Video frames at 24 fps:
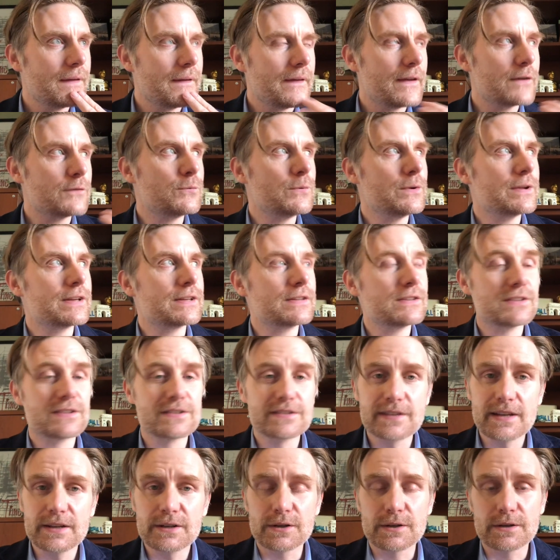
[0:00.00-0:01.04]
if we
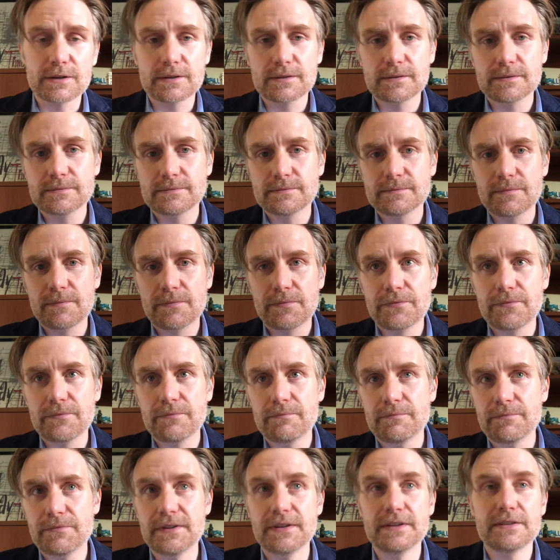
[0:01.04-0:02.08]
consider
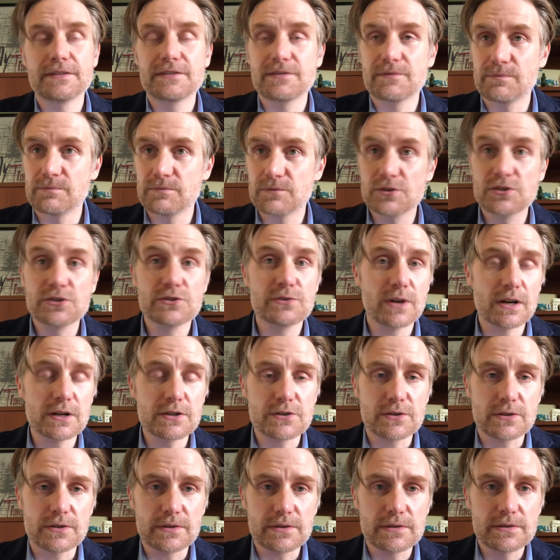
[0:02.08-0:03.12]
these
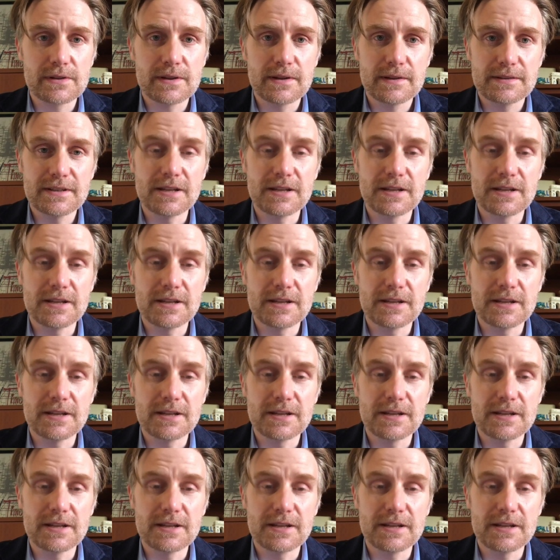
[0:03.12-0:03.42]
structures